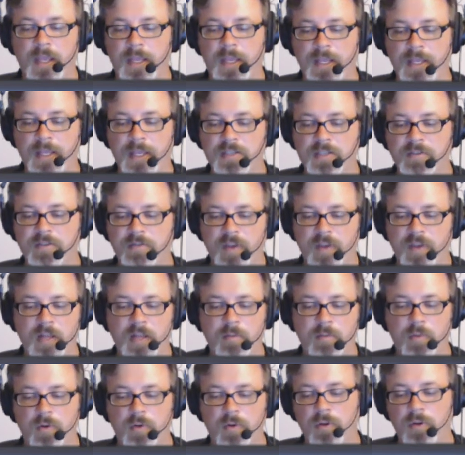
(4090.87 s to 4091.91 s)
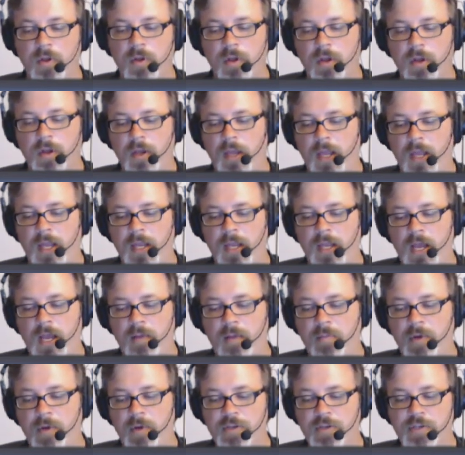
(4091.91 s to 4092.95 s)
is available, and how
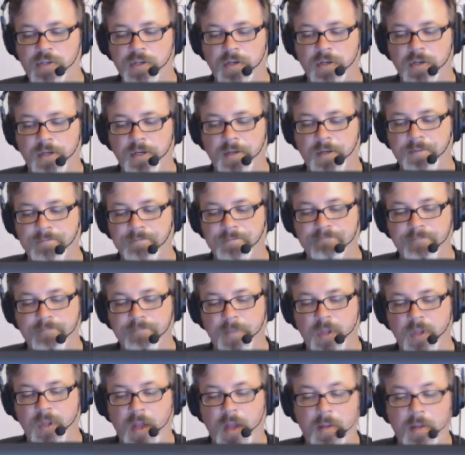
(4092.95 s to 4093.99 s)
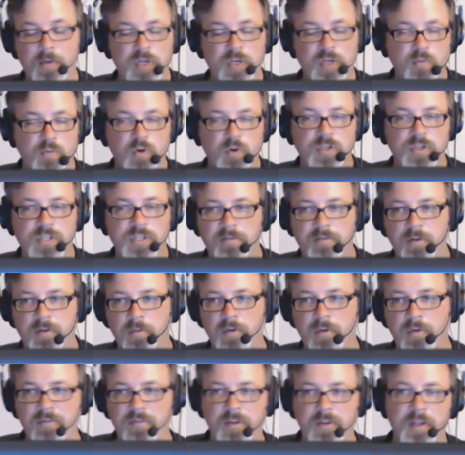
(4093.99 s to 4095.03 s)
much, um, you know, how much more stuff can
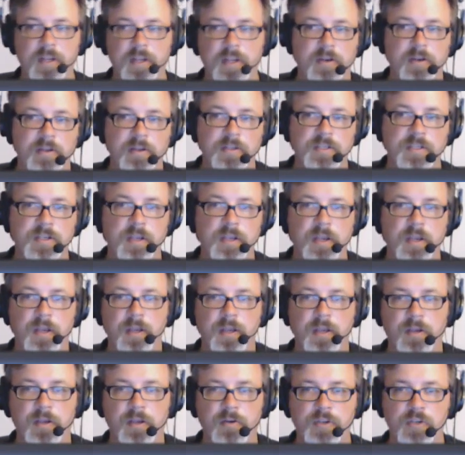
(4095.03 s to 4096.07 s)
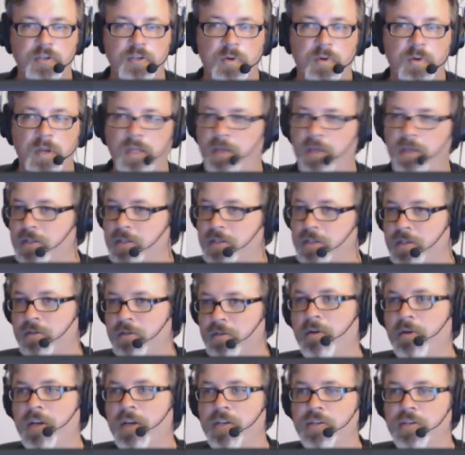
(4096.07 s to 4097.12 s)
we fit in is, you know, just one of the
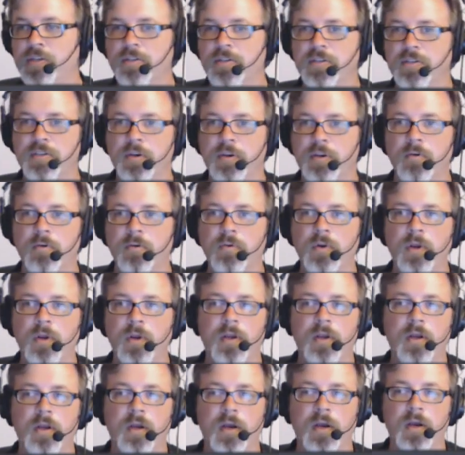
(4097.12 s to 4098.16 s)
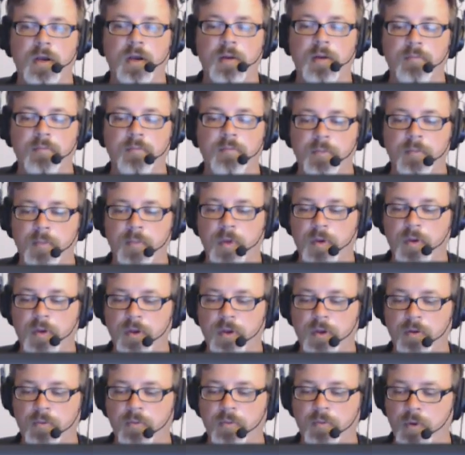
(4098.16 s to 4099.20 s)
considerations. So um, you
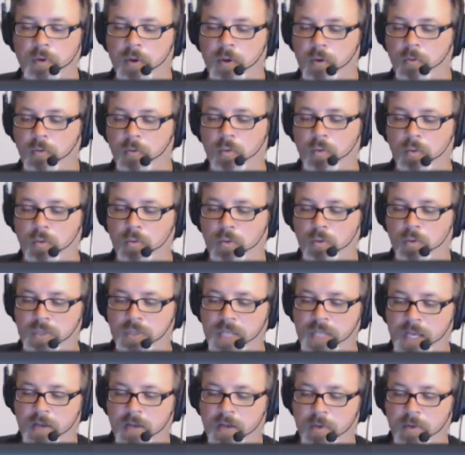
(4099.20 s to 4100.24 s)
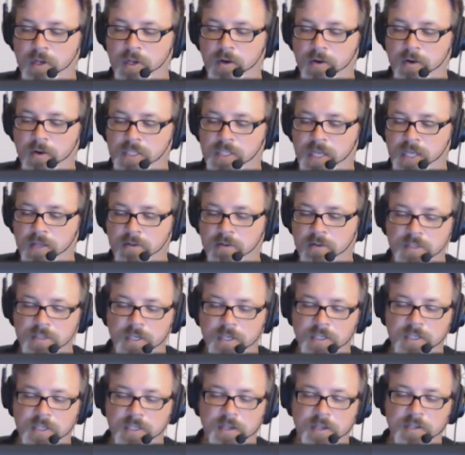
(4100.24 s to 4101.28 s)
know, we'll, we'll take we always take those
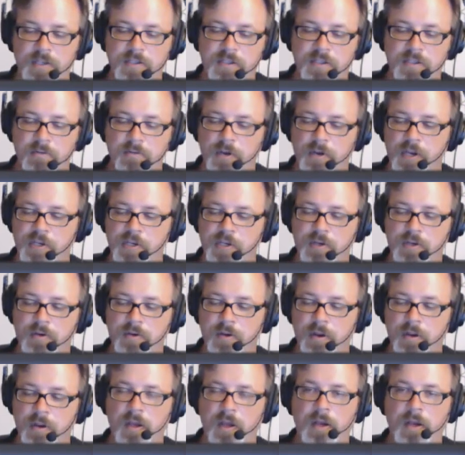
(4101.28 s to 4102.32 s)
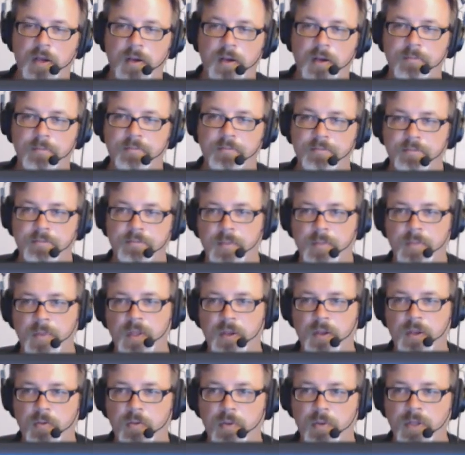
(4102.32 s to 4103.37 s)
things into consideration. Um,
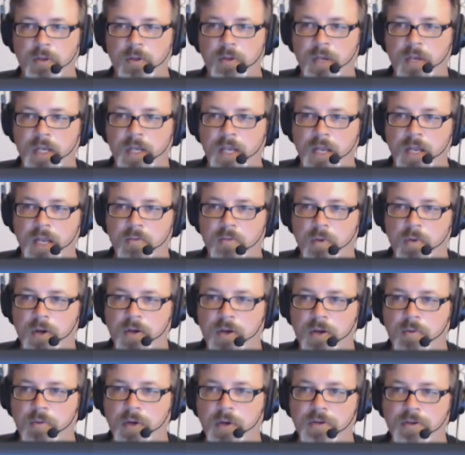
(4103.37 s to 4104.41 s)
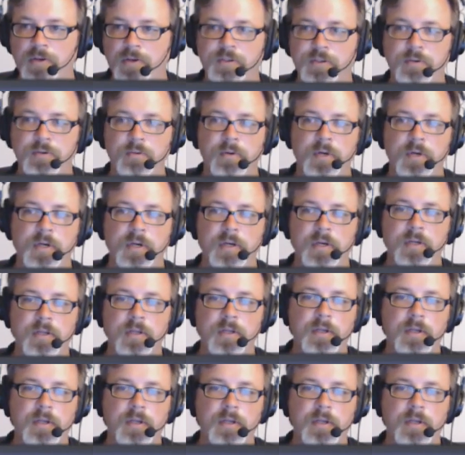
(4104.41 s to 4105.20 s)
you know, when looking at where to where to uh,